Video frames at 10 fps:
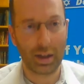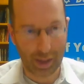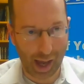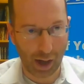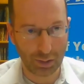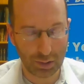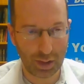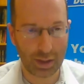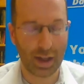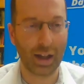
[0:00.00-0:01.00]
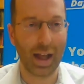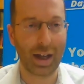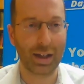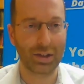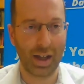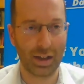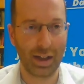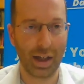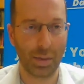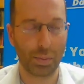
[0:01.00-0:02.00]
counts. It is halachic
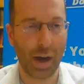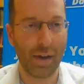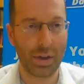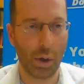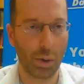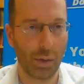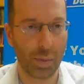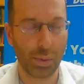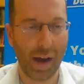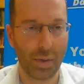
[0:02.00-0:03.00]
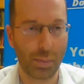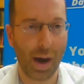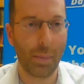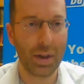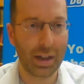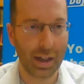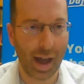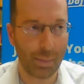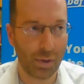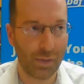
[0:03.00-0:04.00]
standing, and the owner of the private property
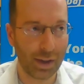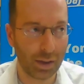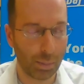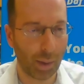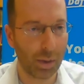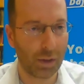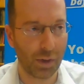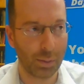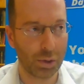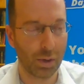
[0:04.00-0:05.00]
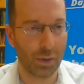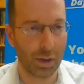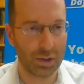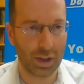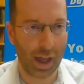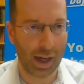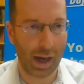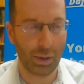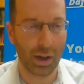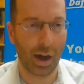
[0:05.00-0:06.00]
cannot prevent the public from traversing that
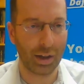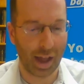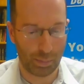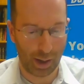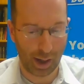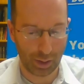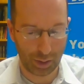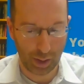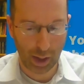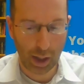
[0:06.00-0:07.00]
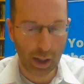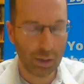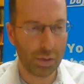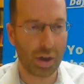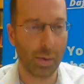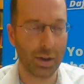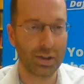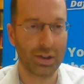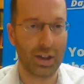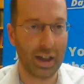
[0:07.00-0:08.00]
area on that path. The Gemara
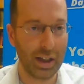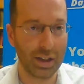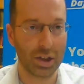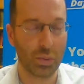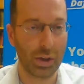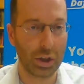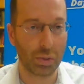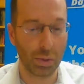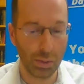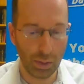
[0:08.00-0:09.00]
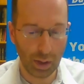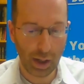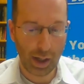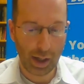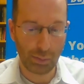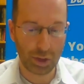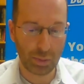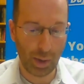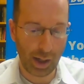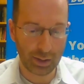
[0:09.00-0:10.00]
says, Ini, is this really true? And
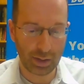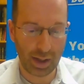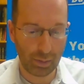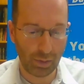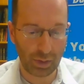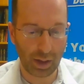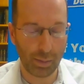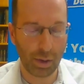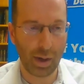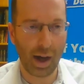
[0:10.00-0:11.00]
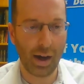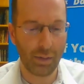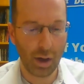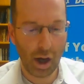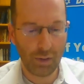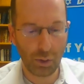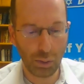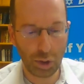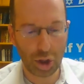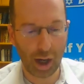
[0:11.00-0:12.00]
responds in the name of Rav Gidol Marav,
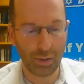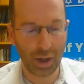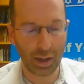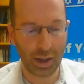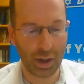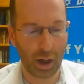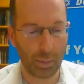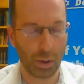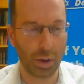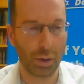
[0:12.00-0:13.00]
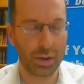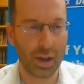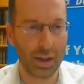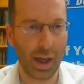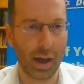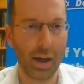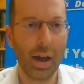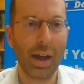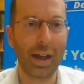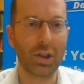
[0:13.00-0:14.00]
V'hu she'avdal hem derech botot sadeh.
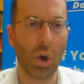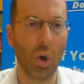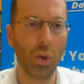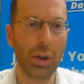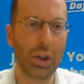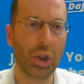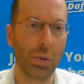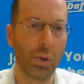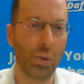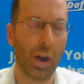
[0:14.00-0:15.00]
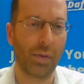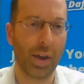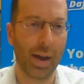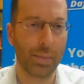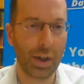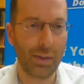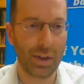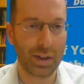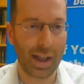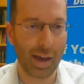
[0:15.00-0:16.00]
It's only true if there
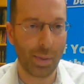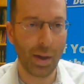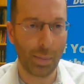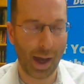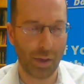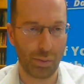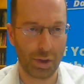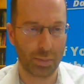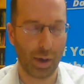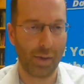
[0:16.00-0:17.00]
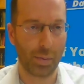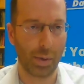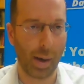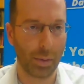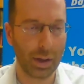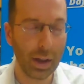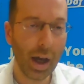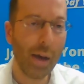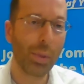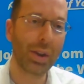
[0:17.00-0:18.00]
previously had been a path through this private property,
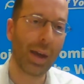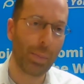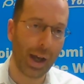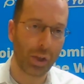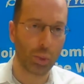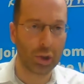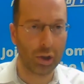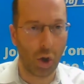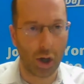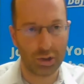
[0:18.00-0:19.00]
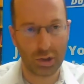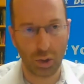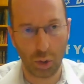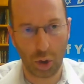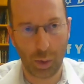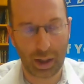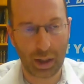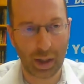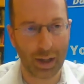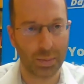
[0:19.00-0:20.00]
but that path was lost. It's no longer
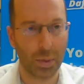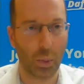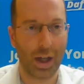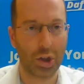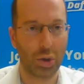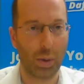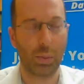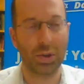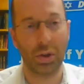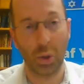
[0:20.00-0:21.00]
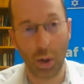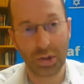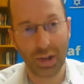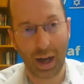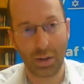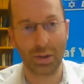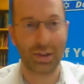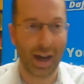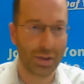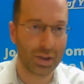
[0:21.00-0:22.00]
recognizable. We're not sure whether it was on the north side or the
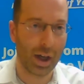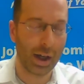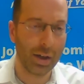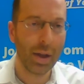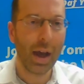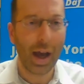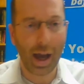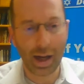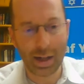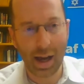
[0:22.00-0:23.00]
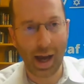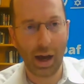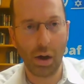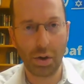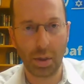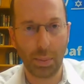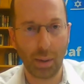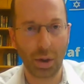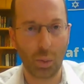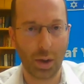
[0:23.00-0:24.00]
south side. And now that the
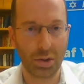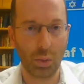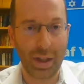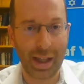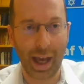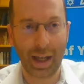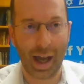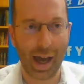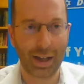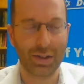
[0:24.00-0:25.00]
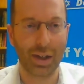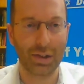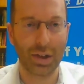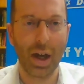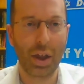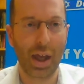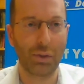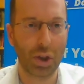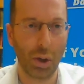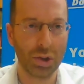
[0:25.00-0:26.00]
public wants to regain access, they have
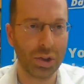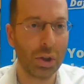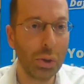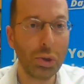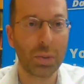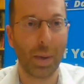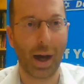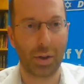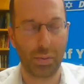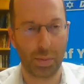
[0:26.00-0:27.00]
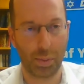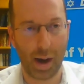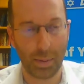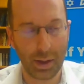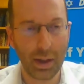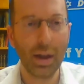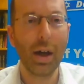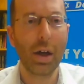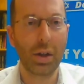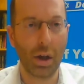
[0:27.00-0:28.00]
chosen the new spot through the property.
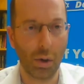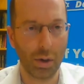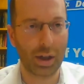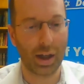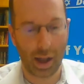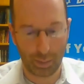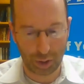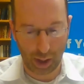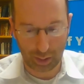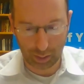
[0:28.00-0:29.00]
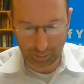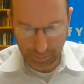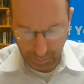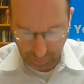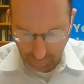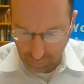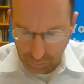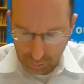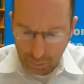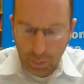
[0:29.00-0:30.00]
The owner cannot object.
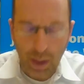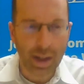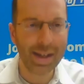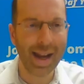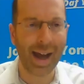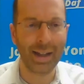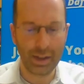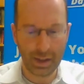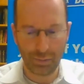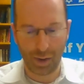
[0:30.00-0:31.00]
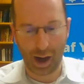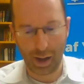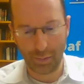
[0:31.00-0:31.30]
95.